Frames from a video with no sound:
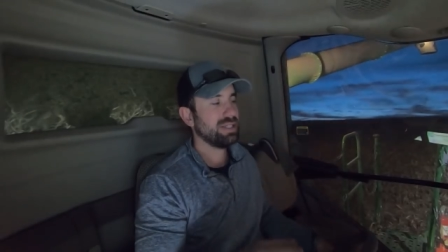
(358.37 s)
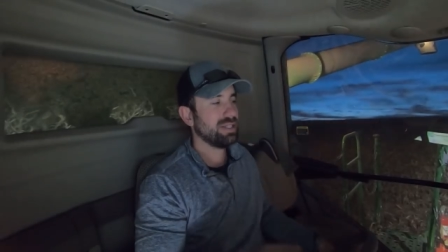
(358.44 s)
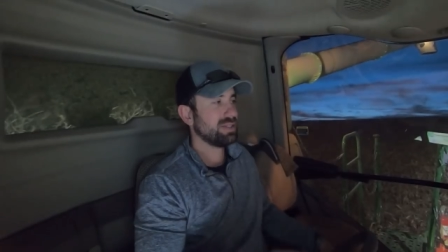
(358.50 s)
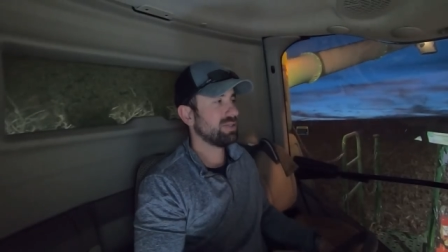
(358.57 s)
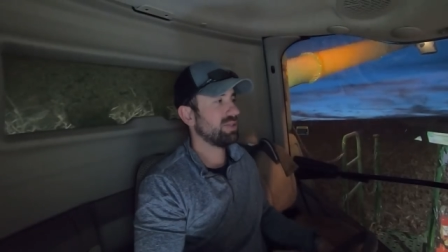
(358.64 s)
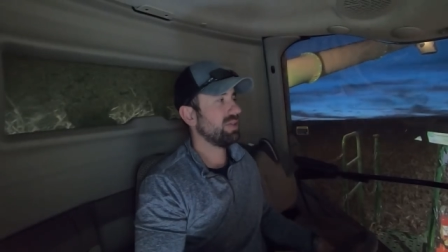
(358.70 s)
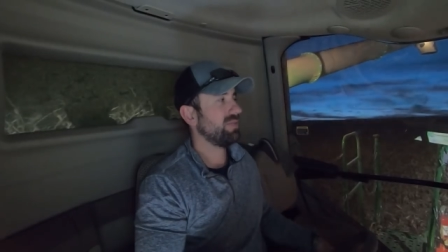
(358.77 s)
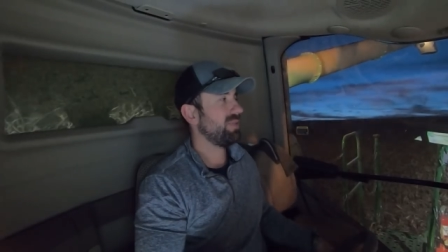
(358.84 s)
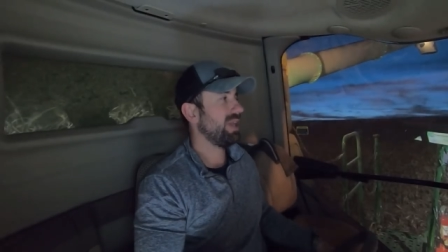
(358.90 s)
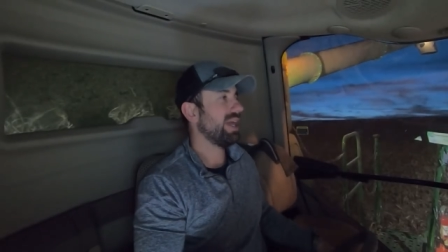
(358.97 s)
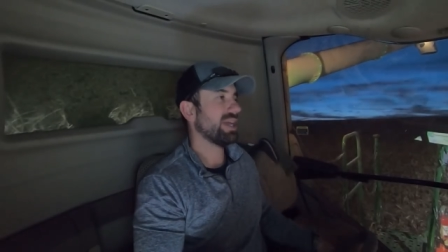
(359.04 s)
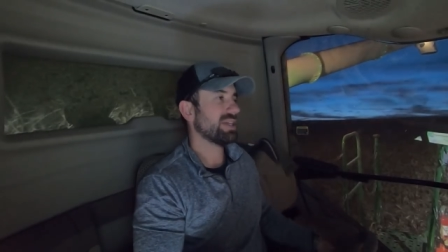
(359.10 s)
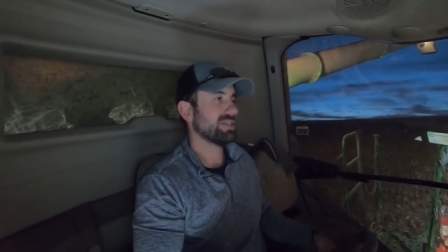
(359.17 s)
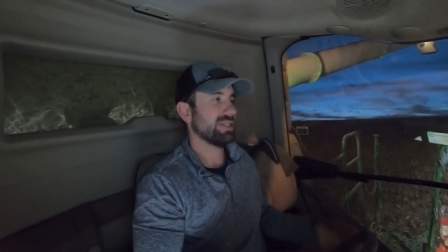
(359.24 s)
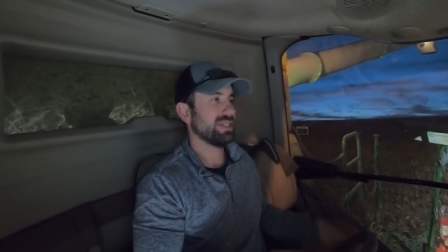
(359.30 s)
So if you
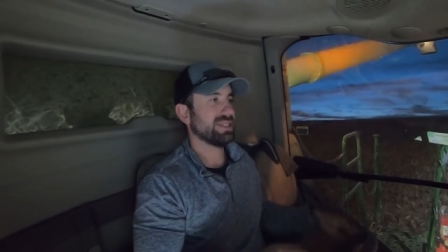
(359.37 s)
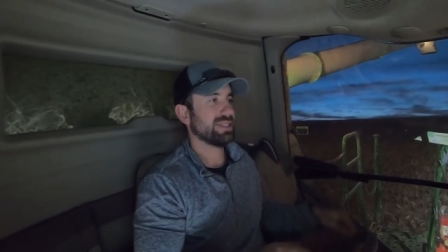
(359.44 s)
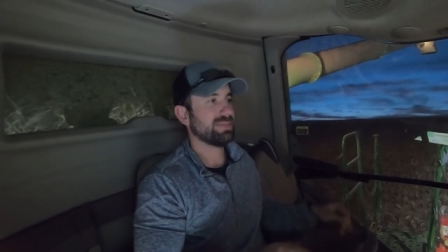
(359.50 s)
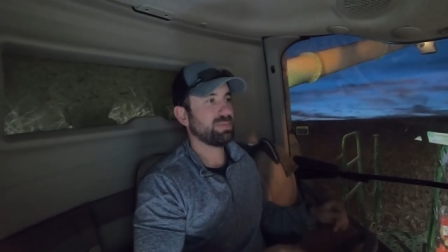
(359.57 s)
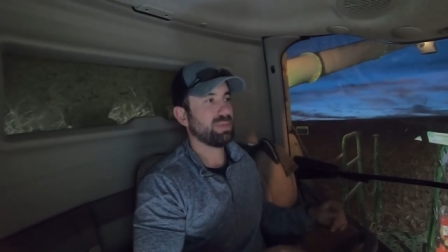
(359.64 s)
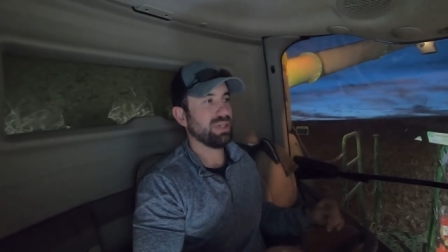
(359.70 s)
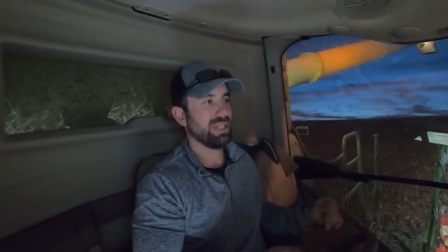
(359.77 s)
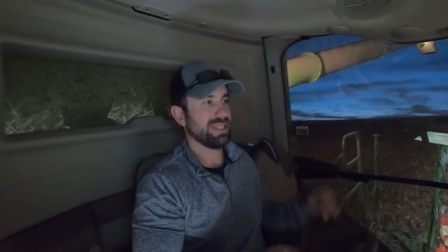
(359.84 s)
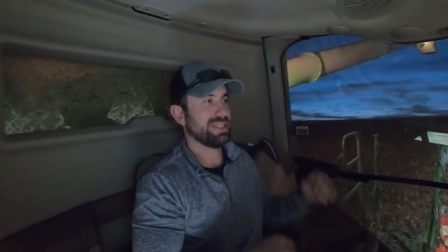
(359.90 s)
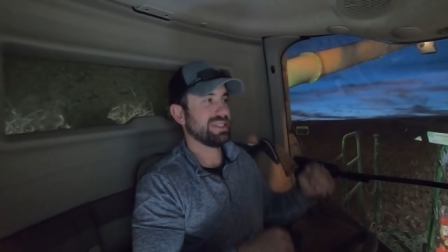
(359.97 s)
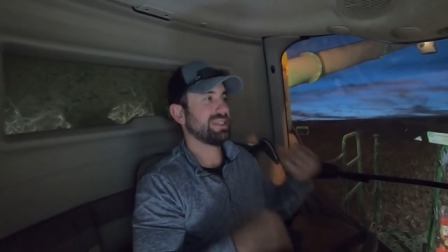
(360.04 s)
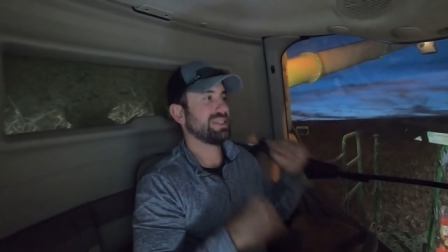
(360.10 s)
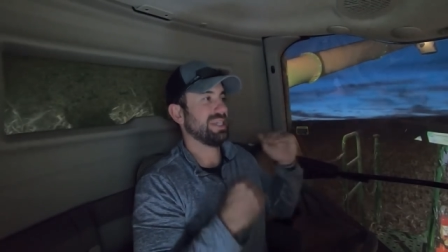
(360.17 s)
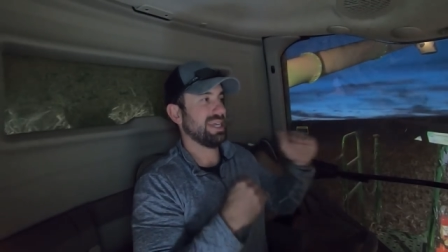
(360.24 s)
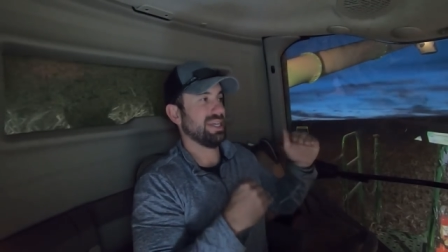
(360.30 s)
actually put a
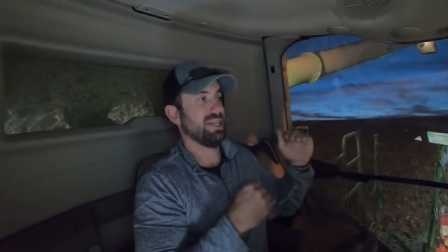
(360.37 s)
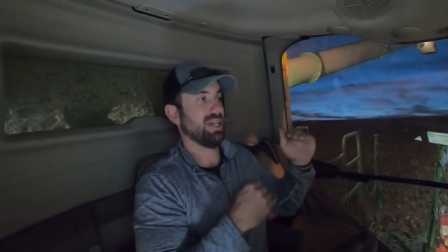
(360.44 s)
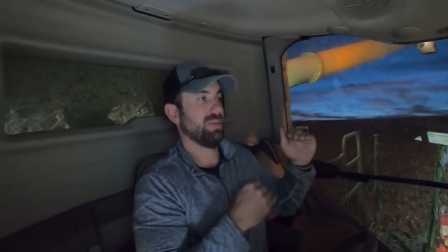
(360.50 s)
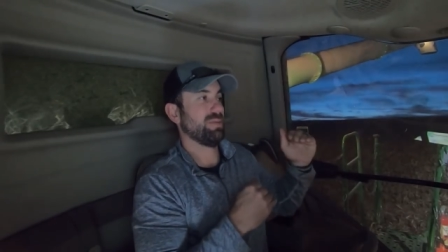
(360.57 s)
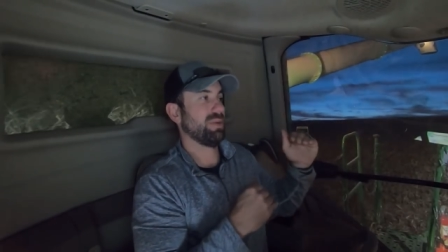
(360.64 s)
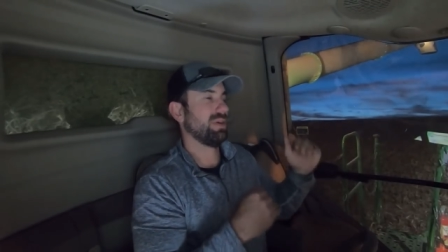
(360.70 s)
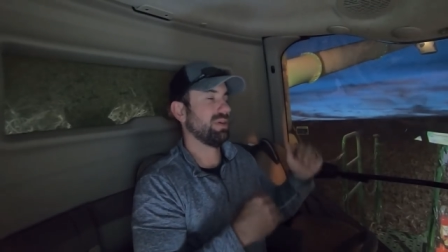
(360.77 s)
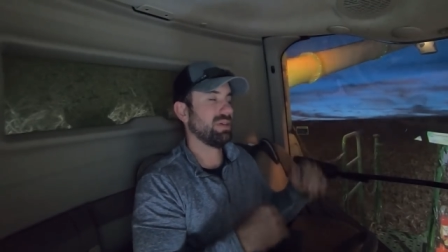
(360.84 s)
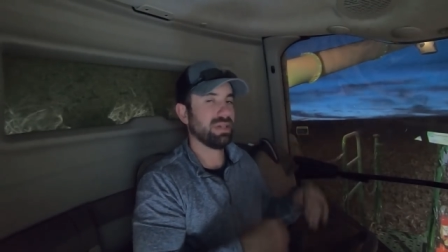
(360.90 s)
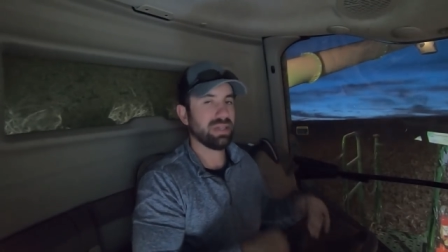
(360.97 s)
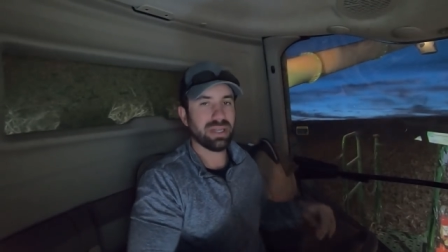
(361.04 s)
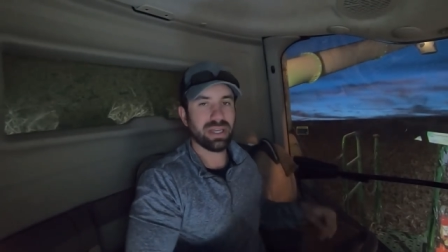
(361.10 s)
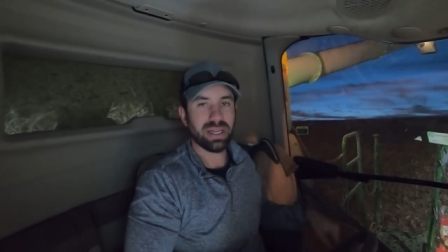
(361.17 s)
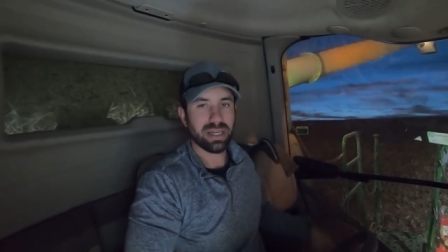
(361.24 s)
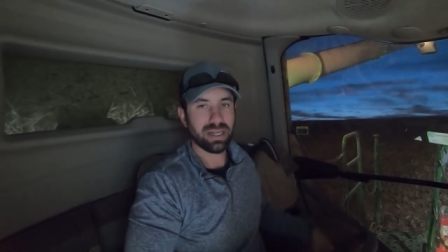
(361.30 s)
set number,
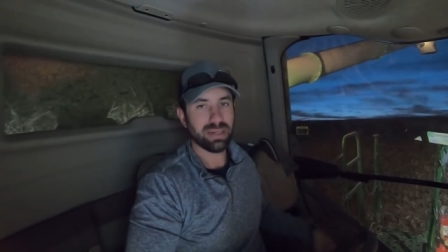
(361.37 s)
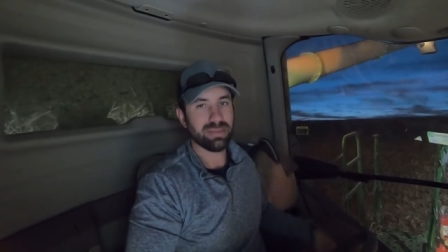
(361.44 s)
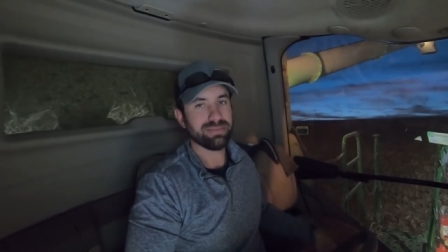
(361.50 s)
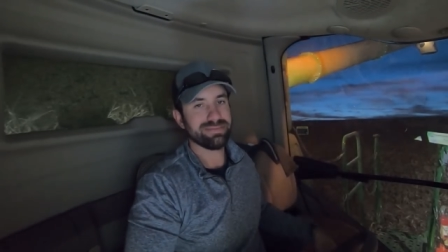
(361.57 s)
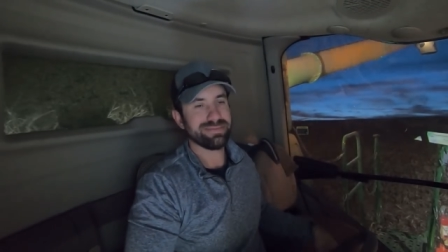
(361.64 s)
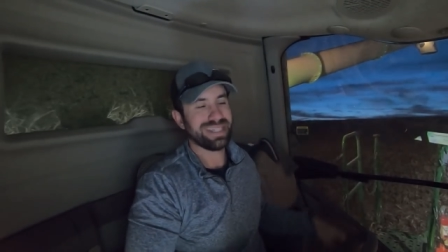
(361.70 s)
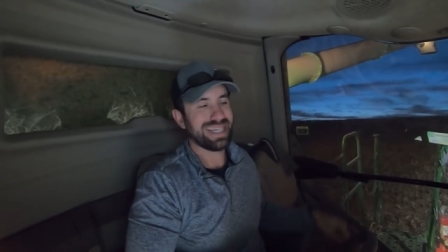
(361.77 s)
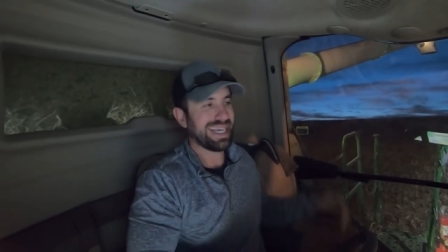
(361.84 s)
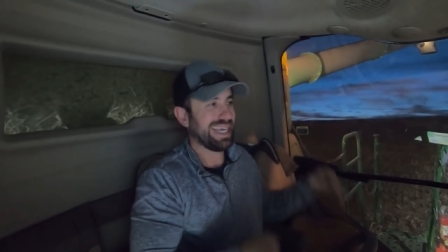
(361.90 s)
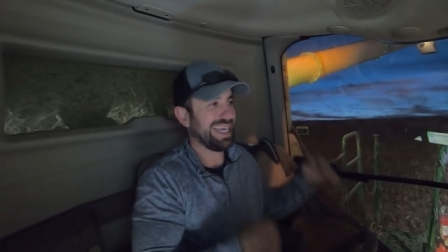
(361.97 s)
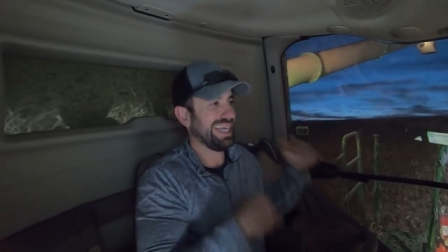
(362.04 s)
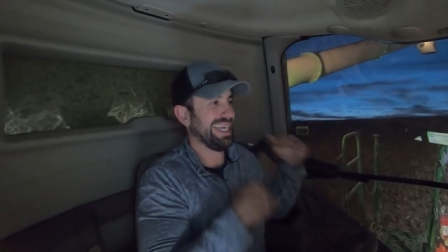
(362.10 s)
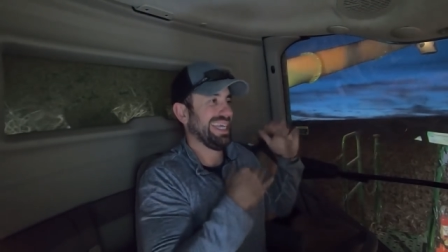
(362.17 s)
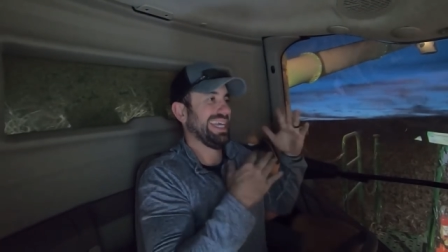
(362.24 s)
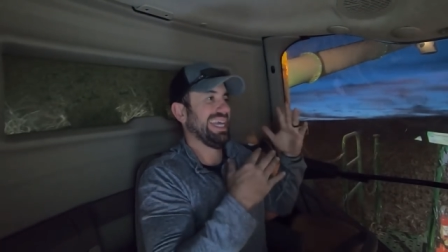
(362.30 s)

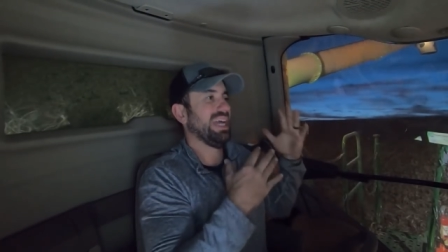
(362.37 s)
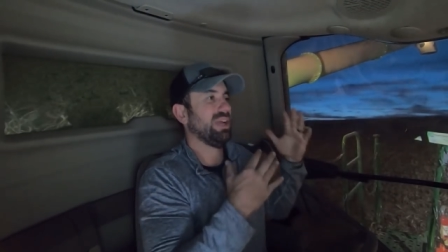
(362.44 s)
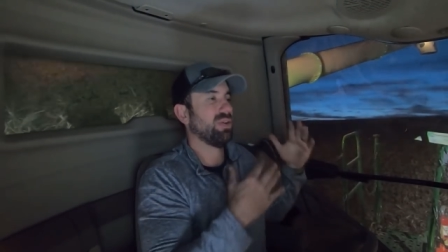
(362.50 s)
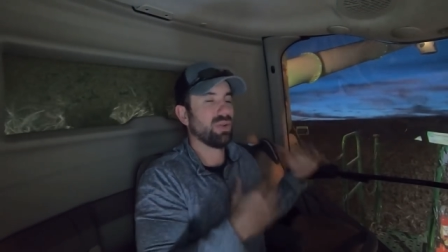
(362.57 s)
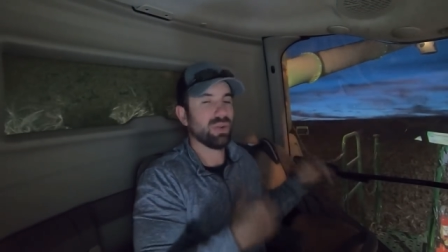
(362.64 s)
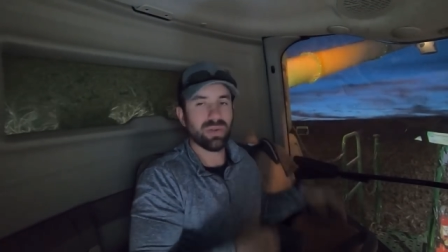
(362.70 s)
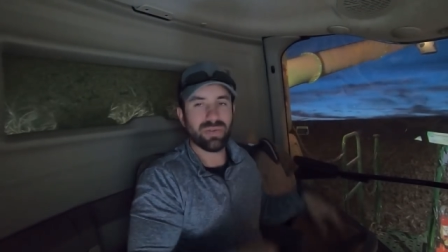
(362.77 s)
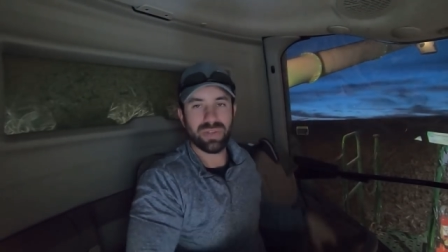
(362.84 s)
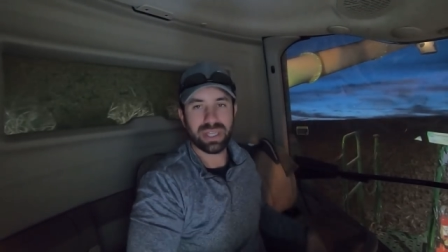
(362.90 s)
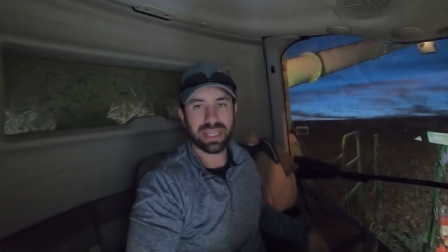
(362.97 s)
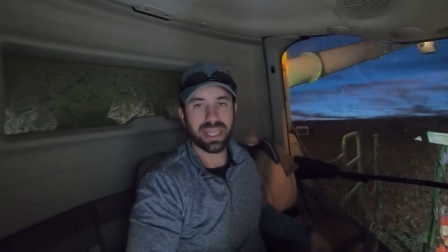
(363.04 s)
I don't know if you